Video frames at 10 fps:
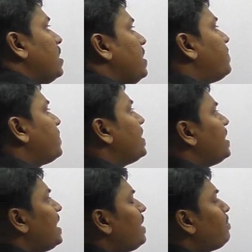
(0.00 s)
If
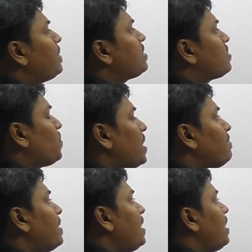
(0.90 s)
a plus
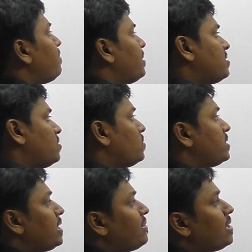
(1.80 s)
1 by a plus 2
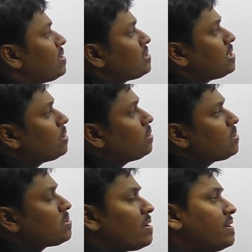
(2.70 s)
is equal to
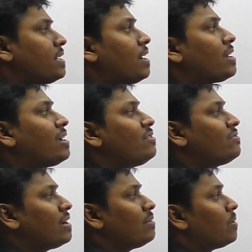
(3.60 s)
0, so our target to
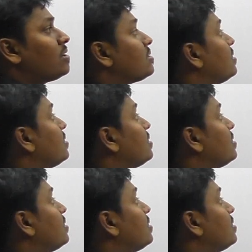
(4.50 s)
find what is